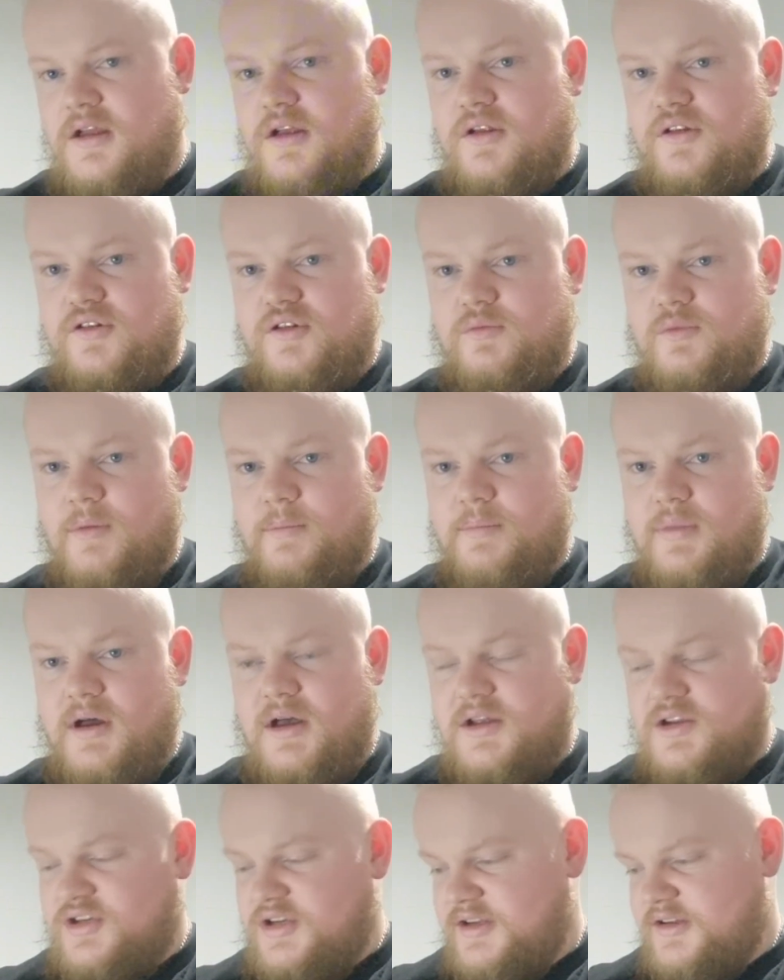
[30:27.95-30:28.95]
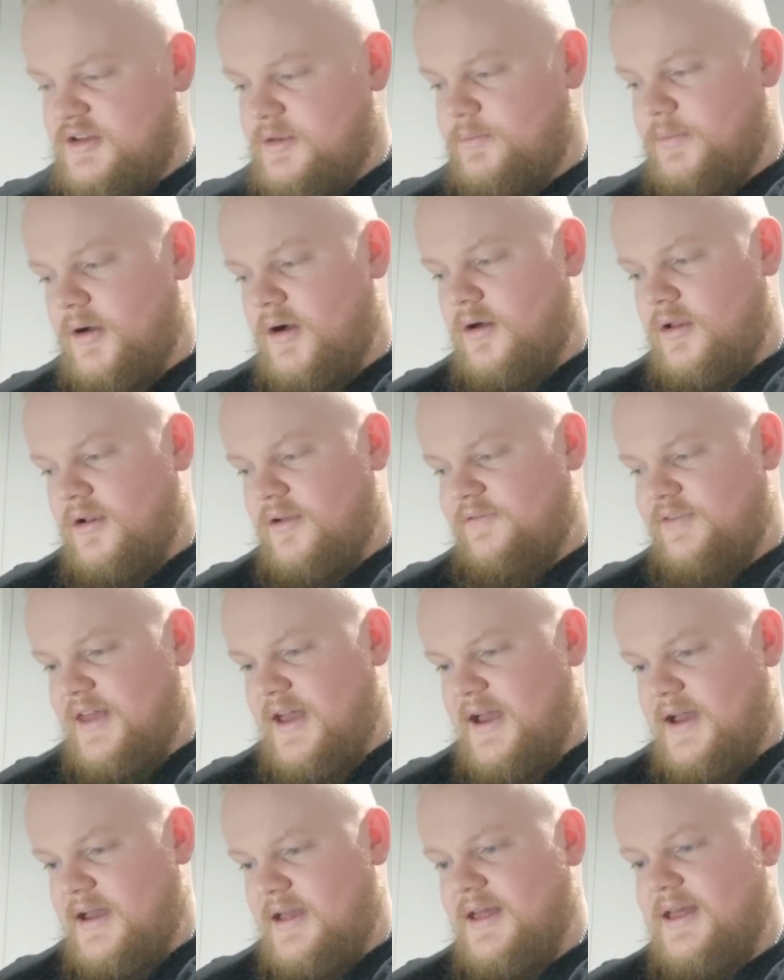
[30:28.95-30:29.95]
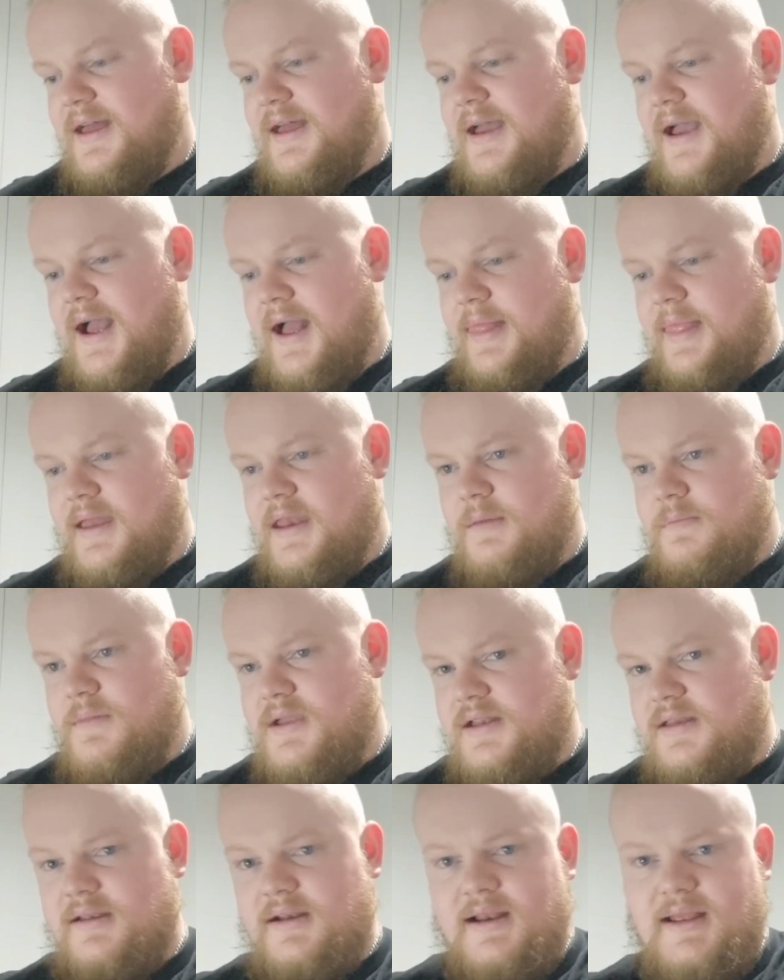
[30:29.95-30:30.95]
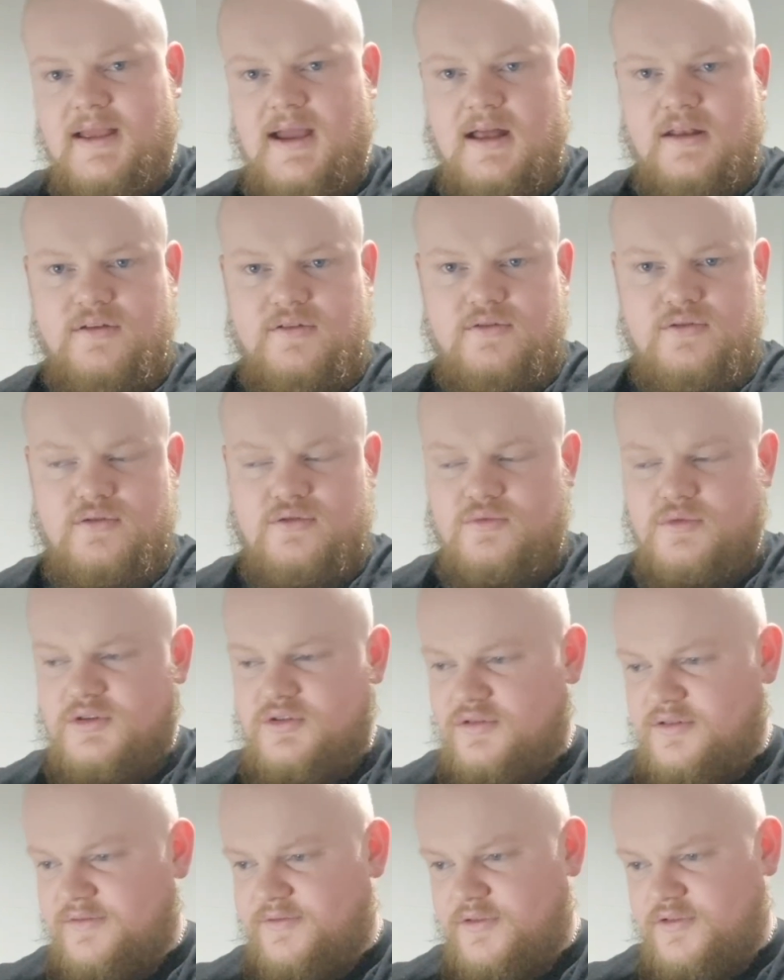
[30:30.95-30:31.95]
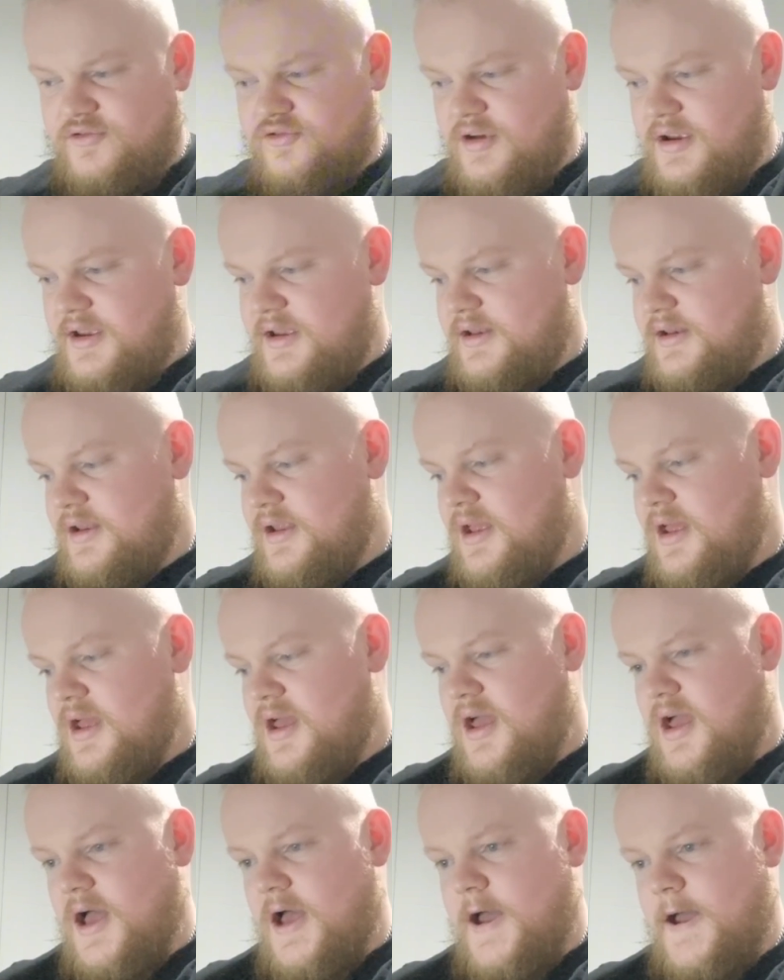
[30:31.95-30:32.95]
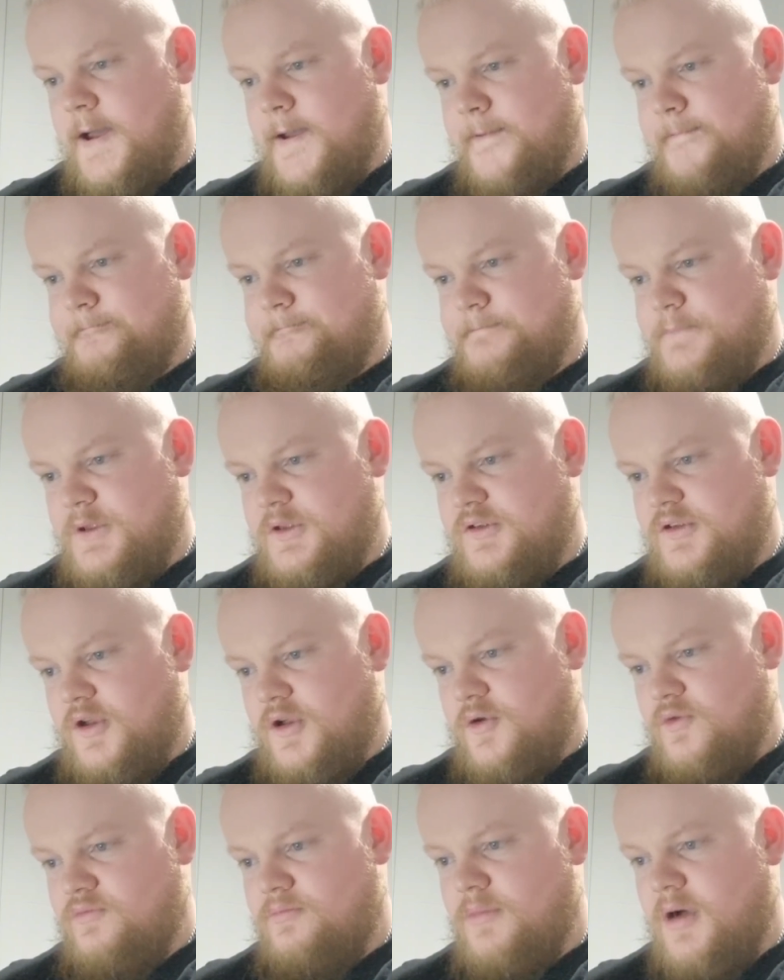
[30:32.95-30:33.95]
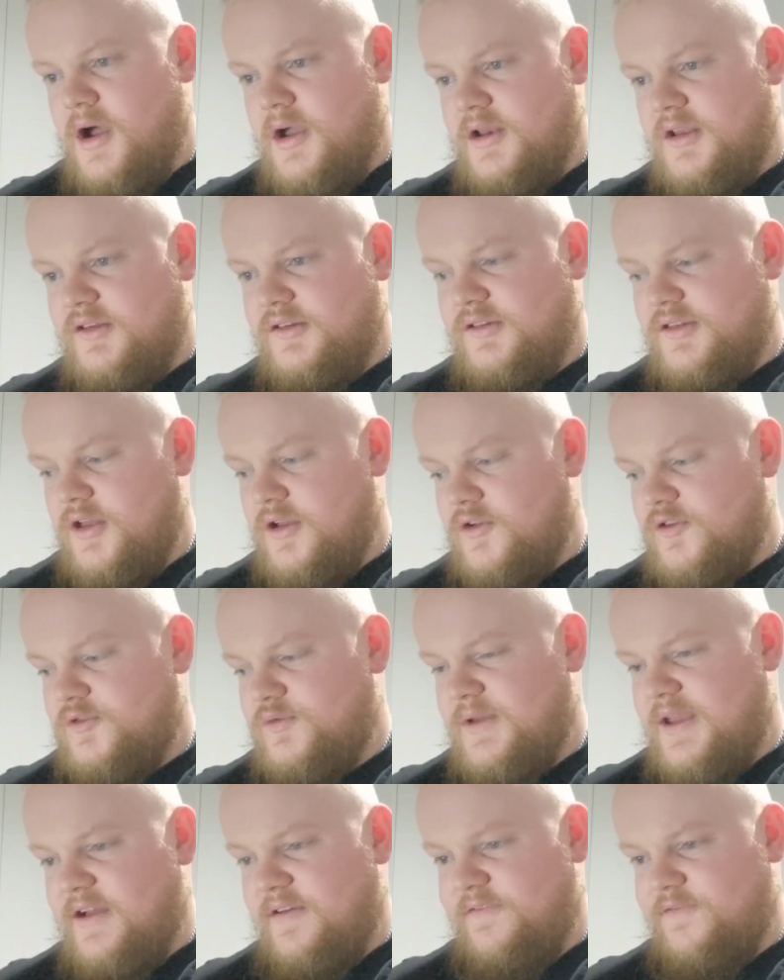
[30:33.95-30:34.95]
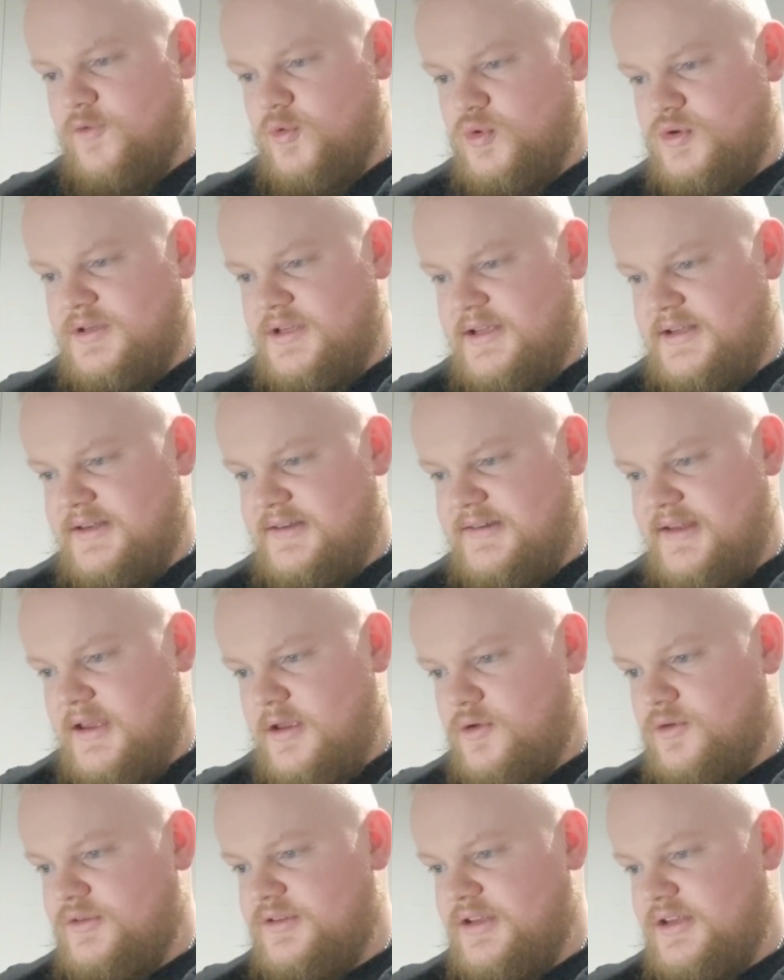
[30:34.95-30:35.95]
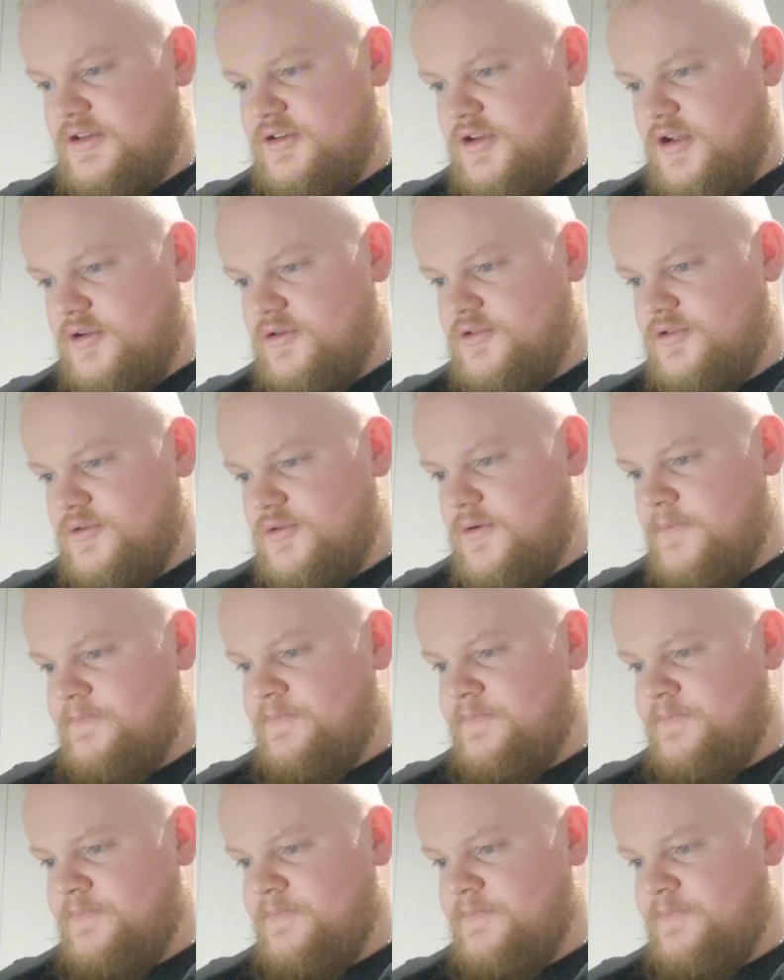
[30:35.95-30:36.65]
Someone purchased a bottle of that and then immediately cancelled, which was frustrating. So minus those, we have 14 sales in total.